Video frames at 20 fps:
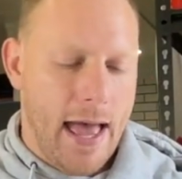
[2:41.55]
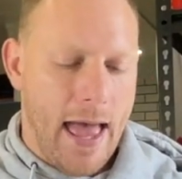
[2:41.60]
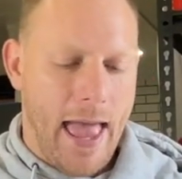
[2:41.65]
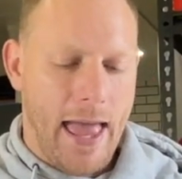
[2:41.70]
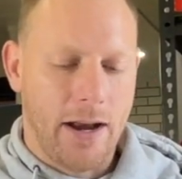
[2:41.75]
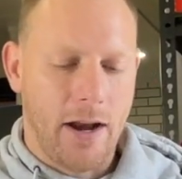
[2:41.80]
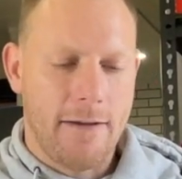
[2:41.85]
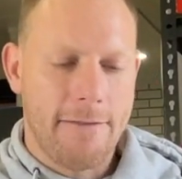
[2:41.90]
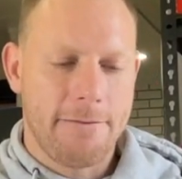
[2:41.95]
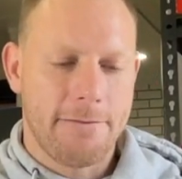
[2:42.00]

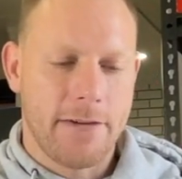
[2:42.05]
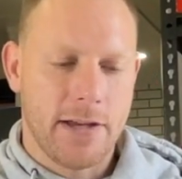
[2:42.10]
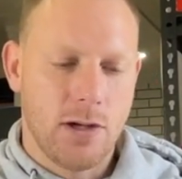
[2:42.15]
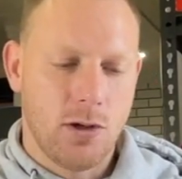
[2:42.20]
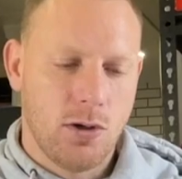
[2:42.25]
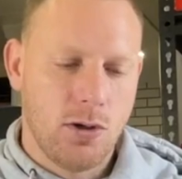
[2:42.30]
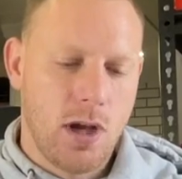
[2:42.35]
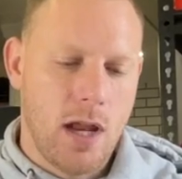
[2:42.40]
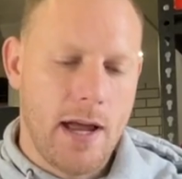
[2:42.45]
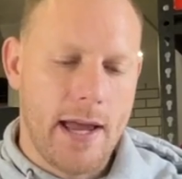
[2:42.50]
And I
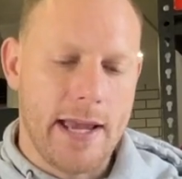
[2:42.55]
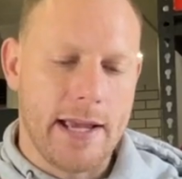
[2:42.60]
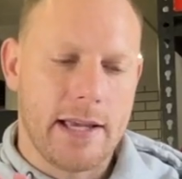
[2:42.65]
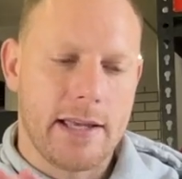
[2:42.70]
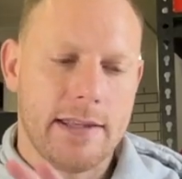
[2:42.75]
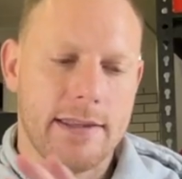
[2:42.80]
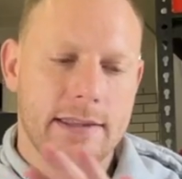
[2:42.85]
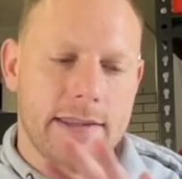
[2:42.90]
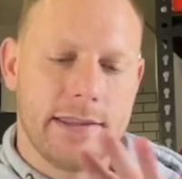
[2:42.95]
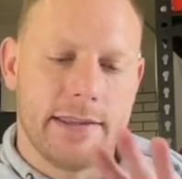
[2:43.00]
feel
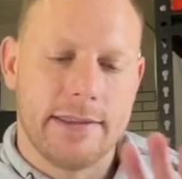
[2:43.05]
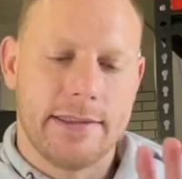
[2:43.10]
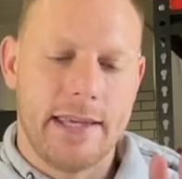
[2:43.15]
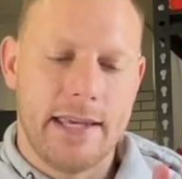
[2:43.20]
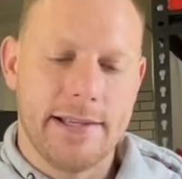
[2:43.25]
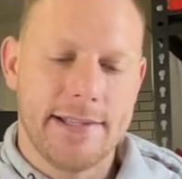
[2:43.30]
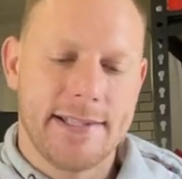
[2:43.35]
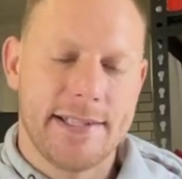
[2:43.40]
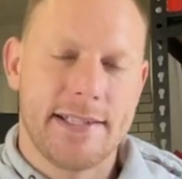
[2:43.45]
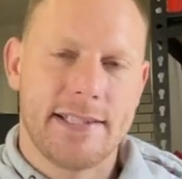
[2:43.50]
like
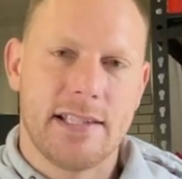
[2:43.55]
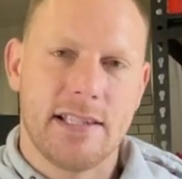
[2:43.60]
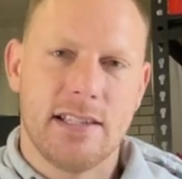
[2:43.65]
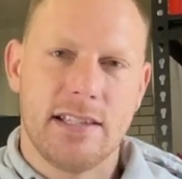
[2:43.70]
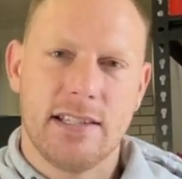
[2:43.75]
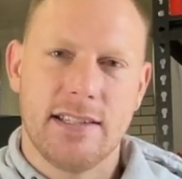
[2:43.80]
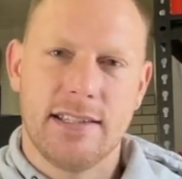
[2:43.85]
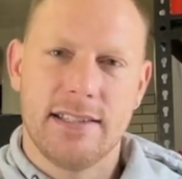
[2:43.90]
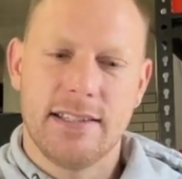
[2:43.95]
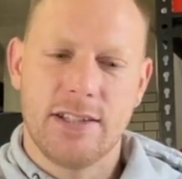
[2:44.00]
this
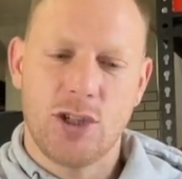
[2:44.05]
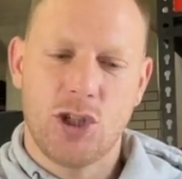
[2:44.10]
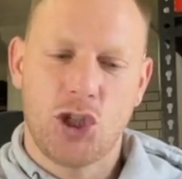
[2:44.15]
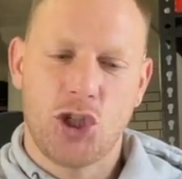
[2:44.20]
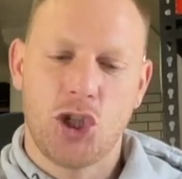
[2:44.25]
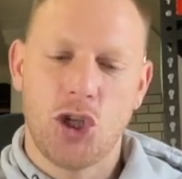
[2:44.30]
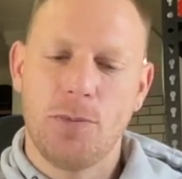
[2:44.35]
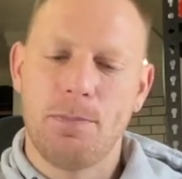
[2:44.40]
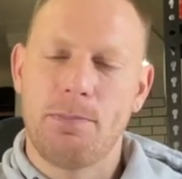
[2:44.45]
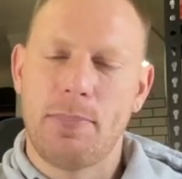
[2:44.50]

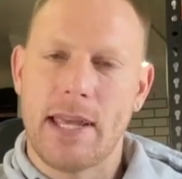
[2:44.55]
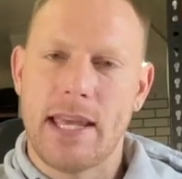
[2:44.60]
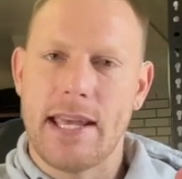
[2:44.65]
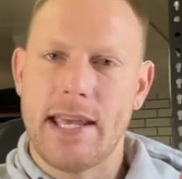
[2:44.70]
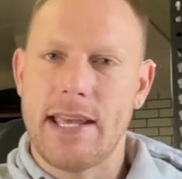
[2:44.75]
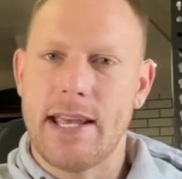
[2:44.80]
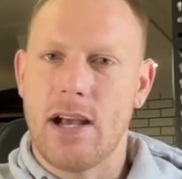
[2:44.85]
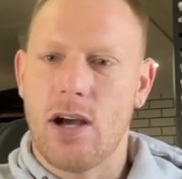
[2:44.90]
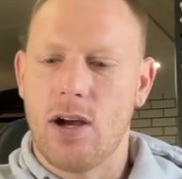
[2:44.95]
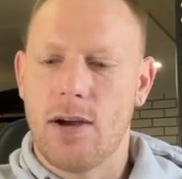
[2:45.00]
should
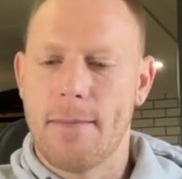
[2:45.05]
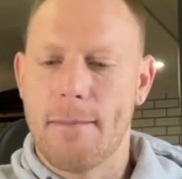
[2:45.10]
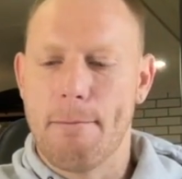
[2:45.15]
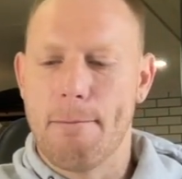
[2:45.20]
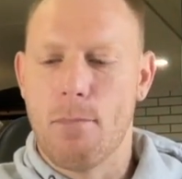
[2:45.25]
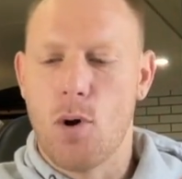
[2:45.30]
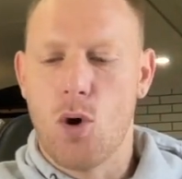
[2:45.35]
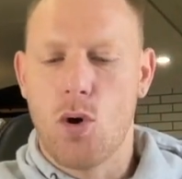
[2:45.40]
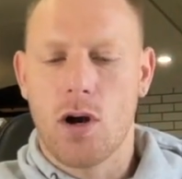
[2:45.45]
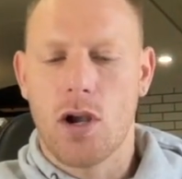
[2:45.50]
be
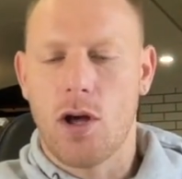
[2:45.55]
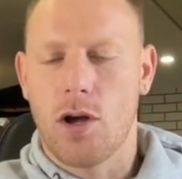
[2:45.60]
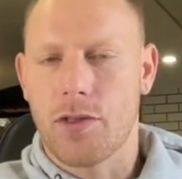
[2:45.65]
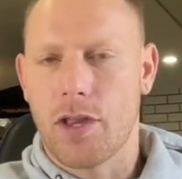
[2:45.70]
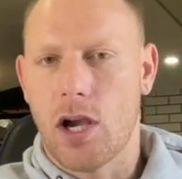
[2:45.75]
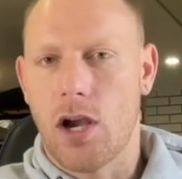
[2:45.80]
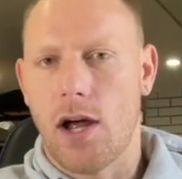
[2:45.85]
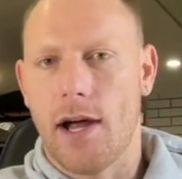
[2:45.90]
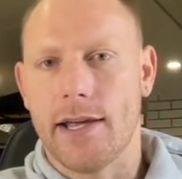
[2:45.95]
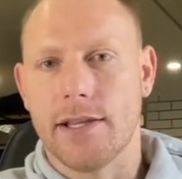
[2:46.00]
more along
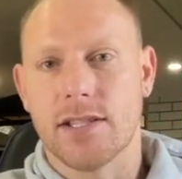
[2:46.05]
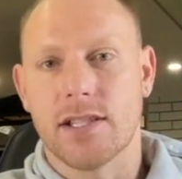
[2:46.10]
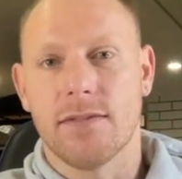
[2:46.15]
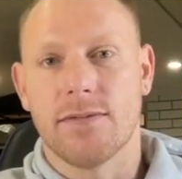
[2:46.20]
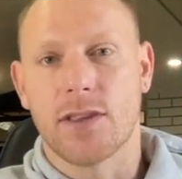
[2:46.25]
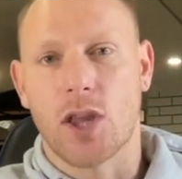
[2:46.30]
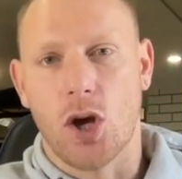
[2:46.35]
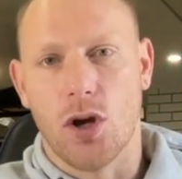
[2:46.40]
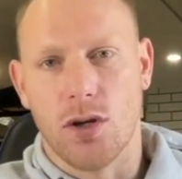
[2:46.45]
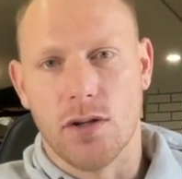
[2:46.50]
the lines
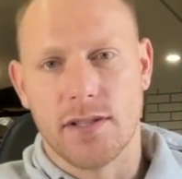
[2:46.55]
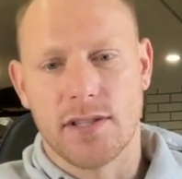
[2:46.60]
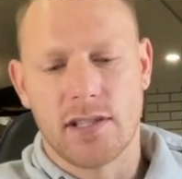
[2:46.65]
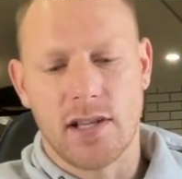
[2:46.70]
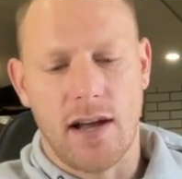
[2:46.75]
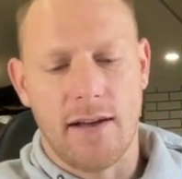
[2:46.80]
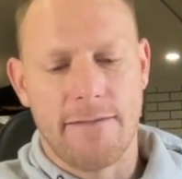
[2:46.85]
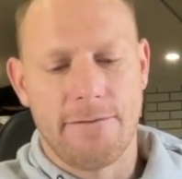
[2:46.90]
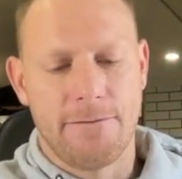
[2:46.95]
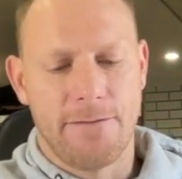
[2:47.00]
of those.
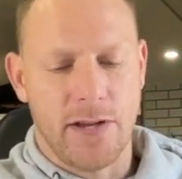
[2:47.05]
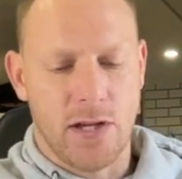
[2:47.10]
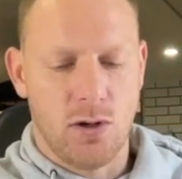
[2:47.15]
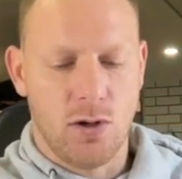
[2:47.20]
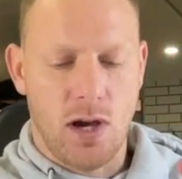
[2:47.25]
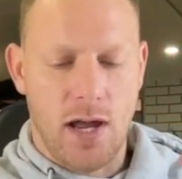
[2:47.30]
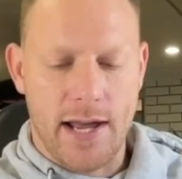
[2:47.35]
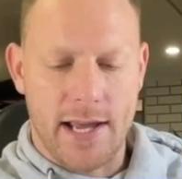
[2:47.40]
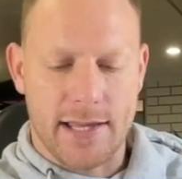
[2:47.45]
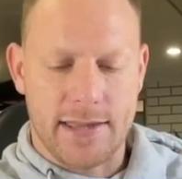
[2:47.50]
I feel
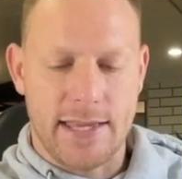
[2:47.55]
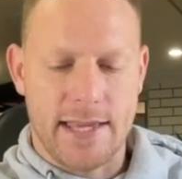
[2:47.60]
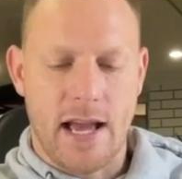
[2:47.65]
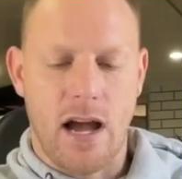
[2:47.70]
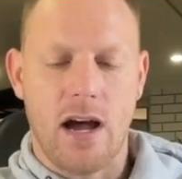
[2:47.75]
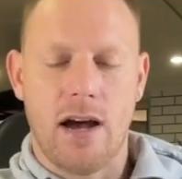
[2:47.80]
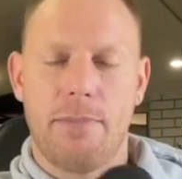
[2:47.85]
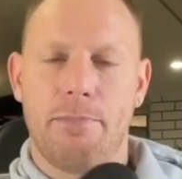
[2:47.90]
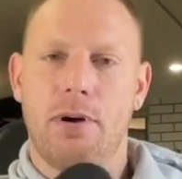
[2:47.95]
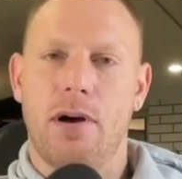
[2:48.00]
like the
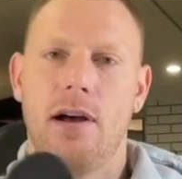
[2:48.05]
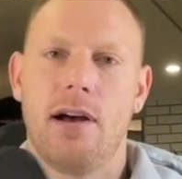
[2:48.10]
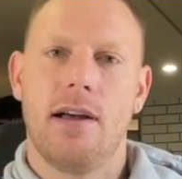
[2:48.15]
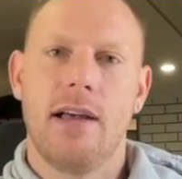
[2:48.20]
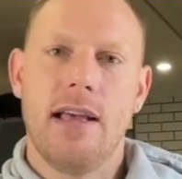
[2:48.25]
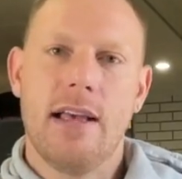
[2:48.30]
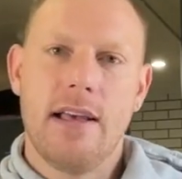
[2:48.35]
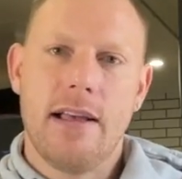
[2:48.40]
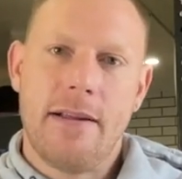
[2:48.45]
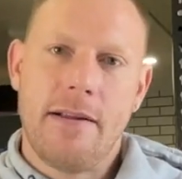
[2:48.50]
upper,
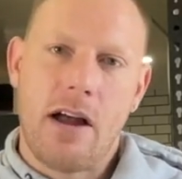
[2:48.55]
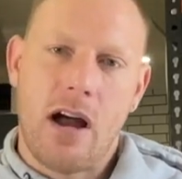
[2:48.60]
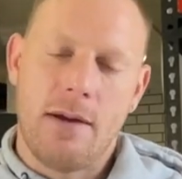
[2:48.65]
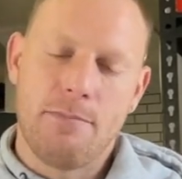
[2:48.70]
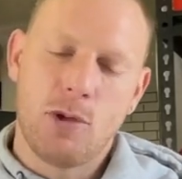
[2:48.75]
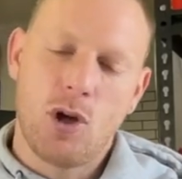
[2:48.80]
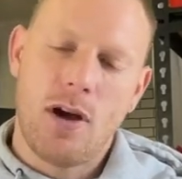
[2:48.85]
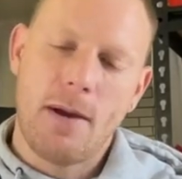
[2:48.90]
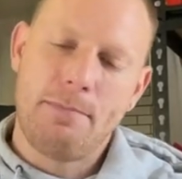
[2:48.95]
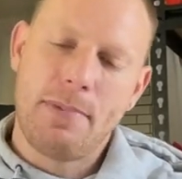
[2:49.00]

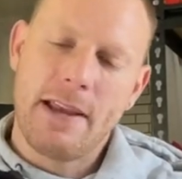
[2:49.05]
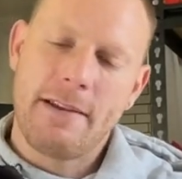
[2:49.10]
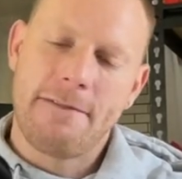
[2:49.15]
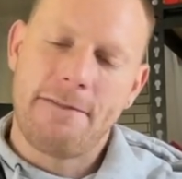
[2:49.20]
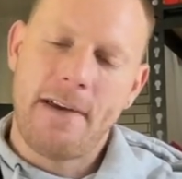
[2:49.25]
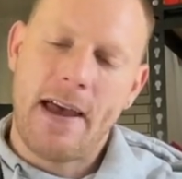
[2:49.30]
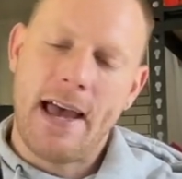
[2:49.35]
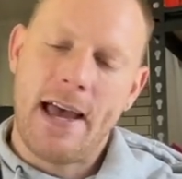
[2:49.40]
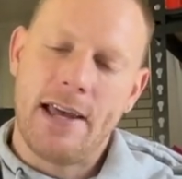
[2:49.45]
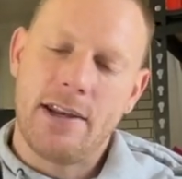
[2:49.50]
I'm not a big
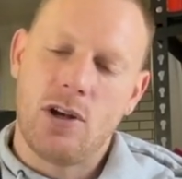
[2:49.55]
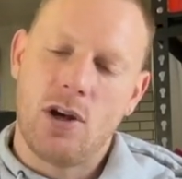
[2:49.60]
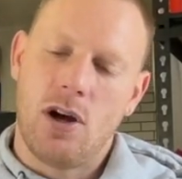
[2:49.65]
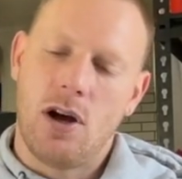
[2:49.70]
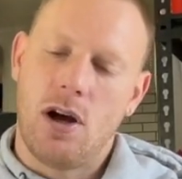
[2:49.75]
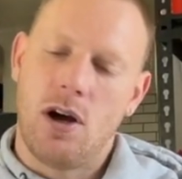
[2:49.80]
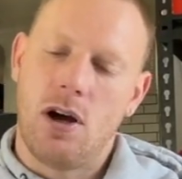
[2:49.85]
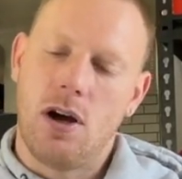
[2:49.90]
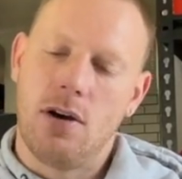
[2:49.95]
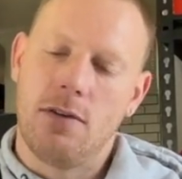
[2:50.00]
fan
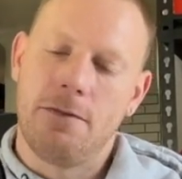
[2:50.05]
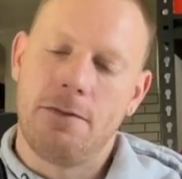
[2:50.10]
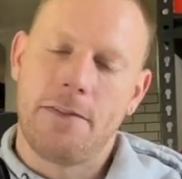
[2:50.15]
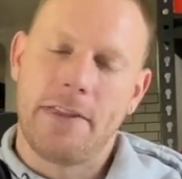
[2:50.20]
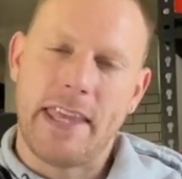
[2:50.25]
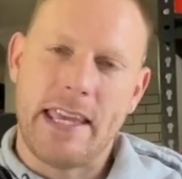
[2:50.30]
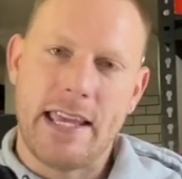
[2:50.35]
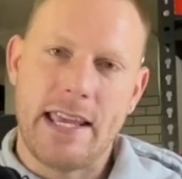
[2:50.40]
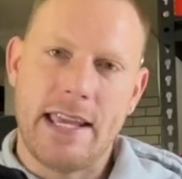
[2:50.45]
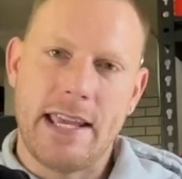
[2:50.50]
of
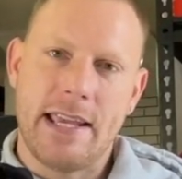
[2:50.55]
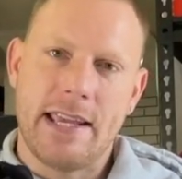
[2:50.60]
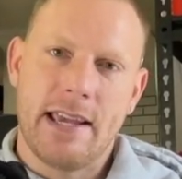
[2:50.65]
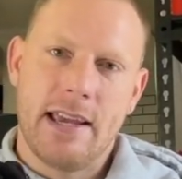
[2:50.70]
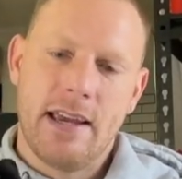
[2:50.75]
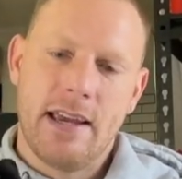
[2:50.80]
the